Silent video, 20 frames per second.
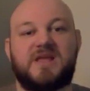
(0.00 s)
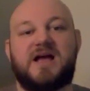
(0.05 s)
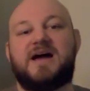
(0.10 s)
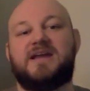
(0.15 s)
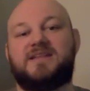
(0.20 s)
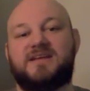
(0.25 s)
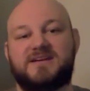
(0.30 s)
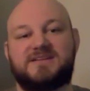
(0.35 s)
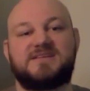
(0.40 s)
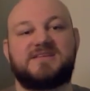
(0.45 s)

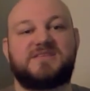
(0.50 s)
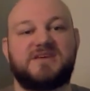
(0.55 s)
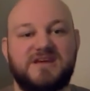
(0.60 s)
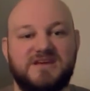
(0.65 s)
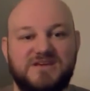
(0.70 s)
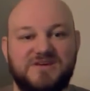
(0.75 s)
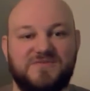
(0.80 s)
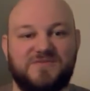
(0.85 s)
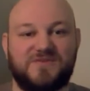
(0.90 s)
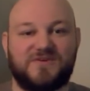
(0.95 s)
I'd like to
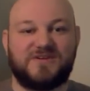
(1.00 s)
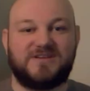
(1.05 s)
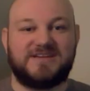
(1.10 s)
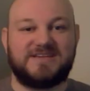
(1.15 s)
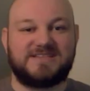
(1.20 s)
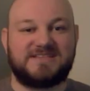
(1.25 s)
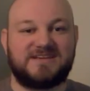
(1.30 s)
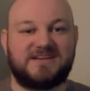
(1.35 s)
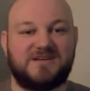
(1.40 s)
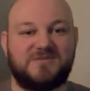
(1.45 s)
thank you for
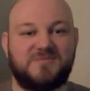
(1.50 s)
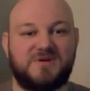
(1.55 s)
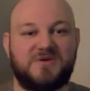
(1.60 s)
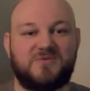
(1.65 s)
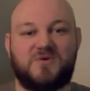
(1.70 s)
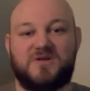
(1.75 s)
listening to me